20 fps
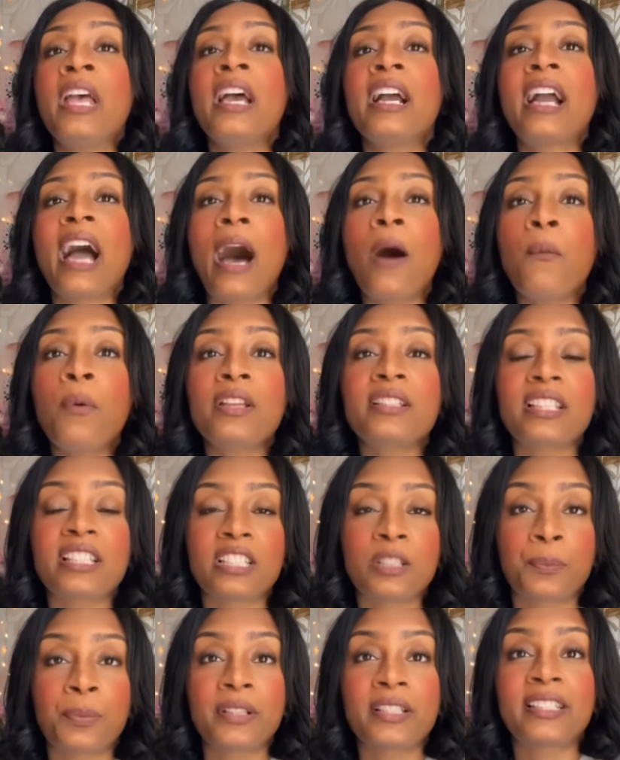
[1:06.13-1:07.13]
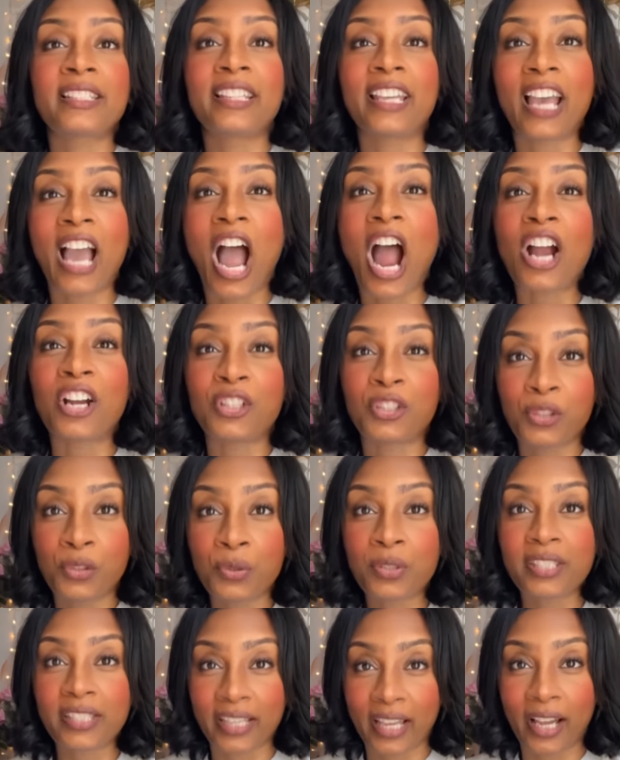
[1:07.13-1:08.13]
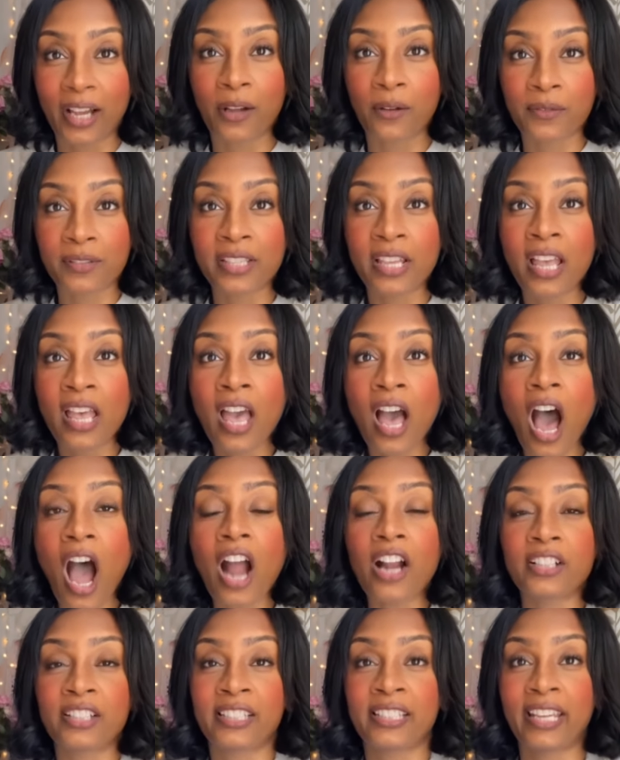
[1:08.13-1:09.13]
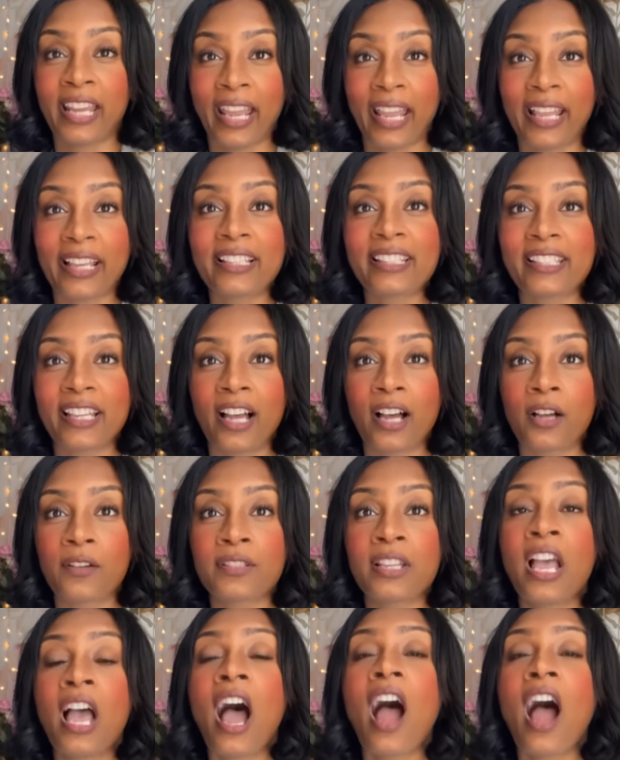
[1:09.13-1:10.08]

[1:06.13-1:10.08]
God wants us to present our new selves our changed selves,